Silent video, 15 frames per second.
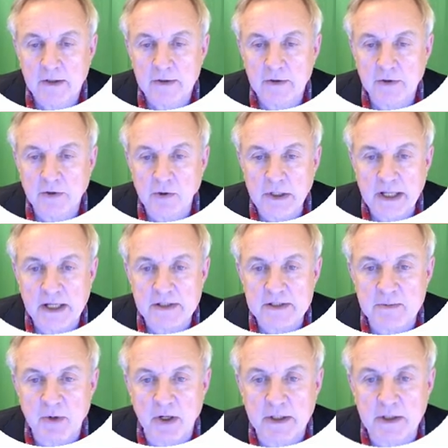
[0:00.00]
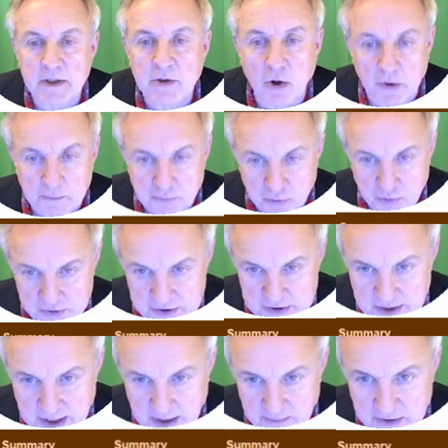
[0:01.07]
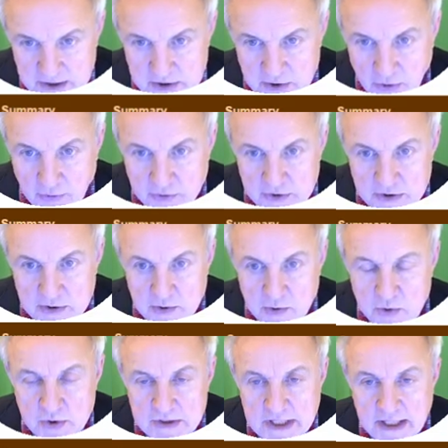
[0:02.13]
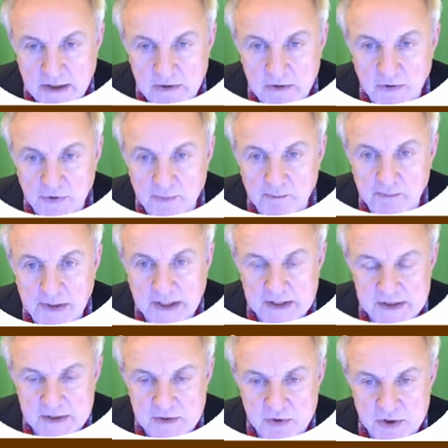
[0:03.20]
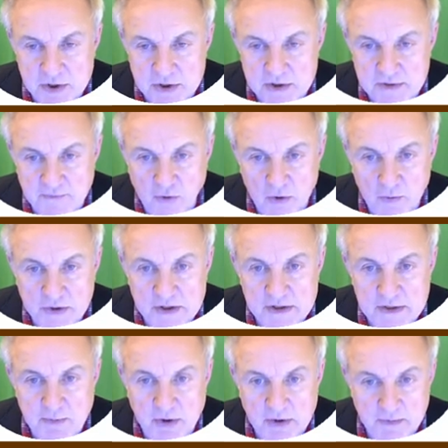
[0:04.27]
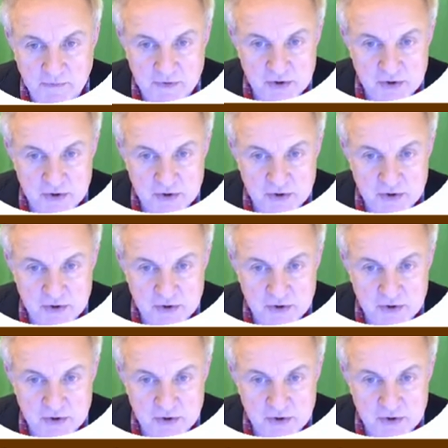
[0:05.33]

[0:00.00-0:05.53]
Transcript: Not only has the market not paused there, but it's gone on to tackle the biggest resistance of all, which is the bottom of the